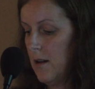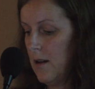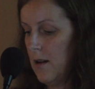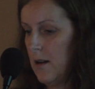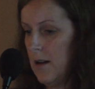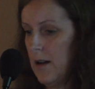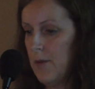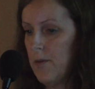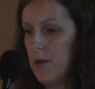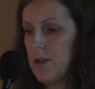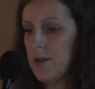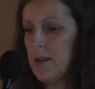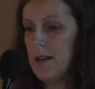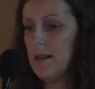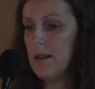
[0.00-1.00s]
And we
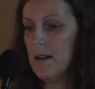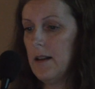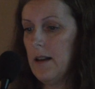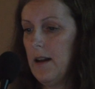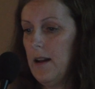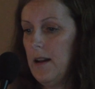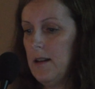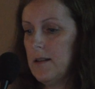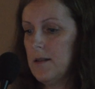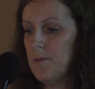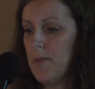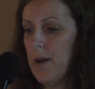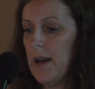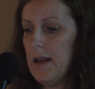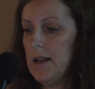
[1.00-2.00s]
treated 8
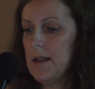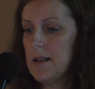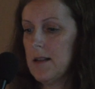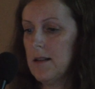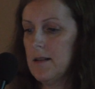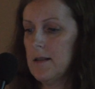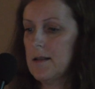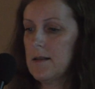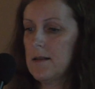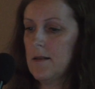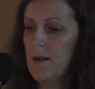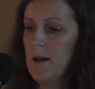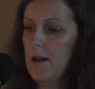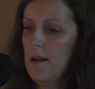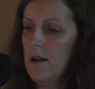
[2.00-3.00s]
patients.
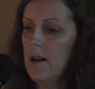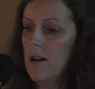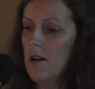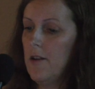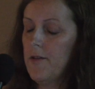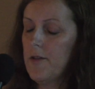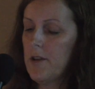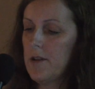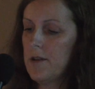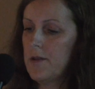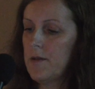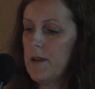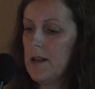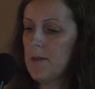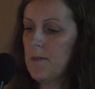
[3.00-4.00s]
And after the
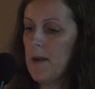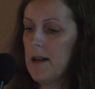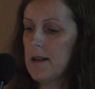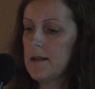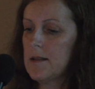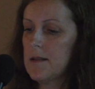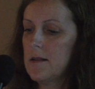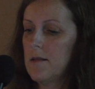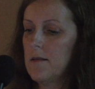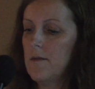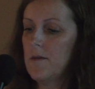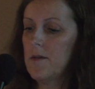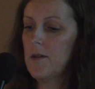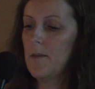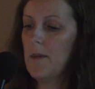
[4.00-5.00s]
treatments,
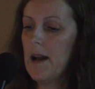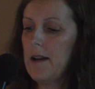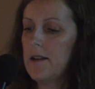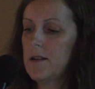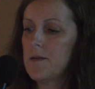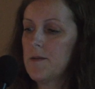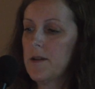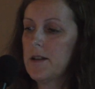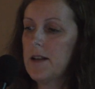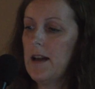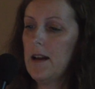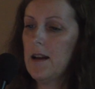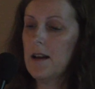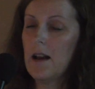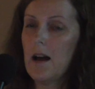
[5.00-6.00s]
the bladders were
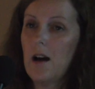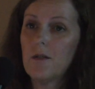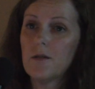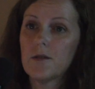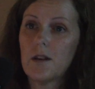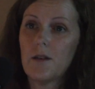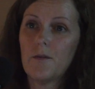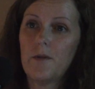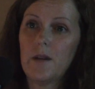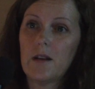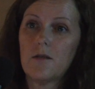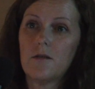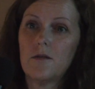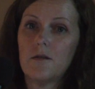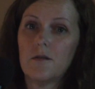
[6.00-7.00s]
taken out, and we
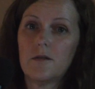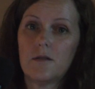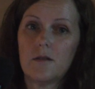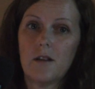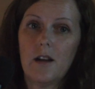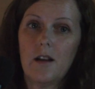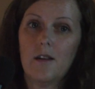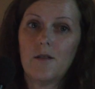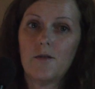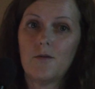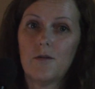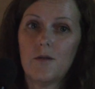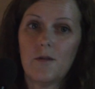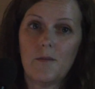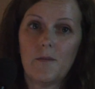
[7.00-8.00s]
could
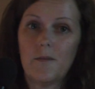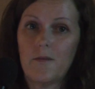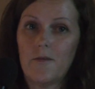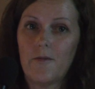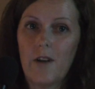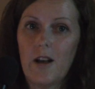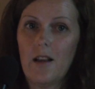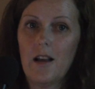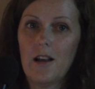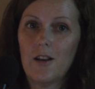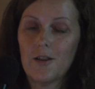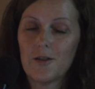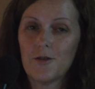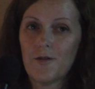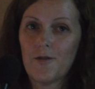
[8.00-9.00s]
do, well, a
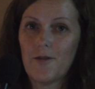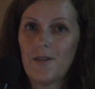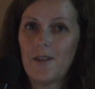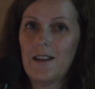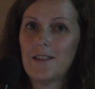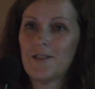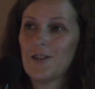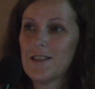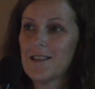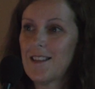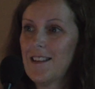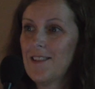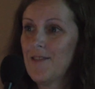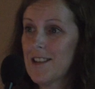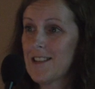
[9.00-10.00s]
lot of
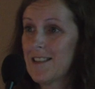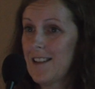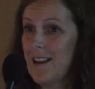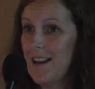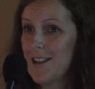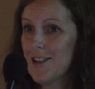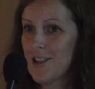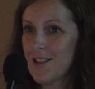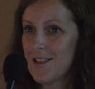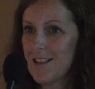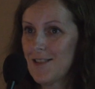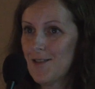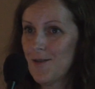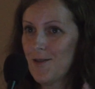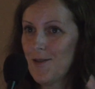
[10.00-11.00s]
interesting investigations,
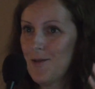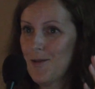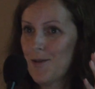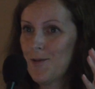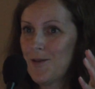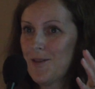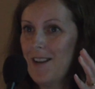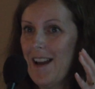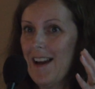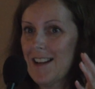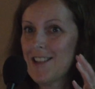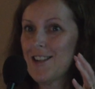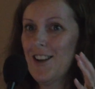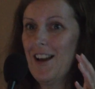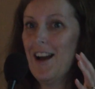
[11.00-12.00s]
and you could
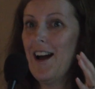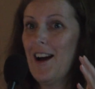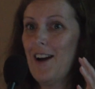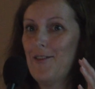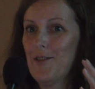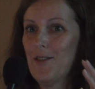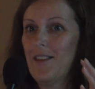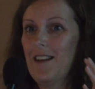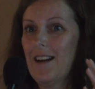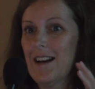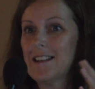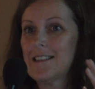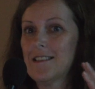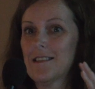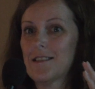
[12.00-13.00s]
actually have
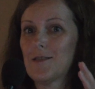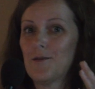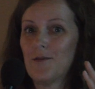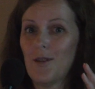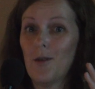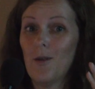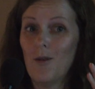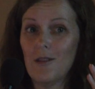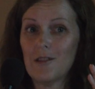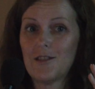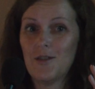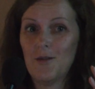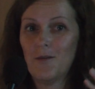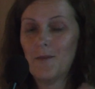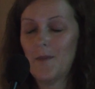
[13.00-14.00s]
access to the whole
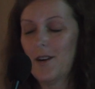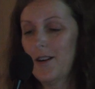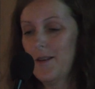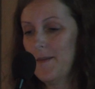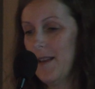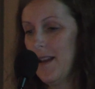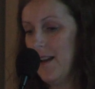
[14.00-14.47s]
tumor.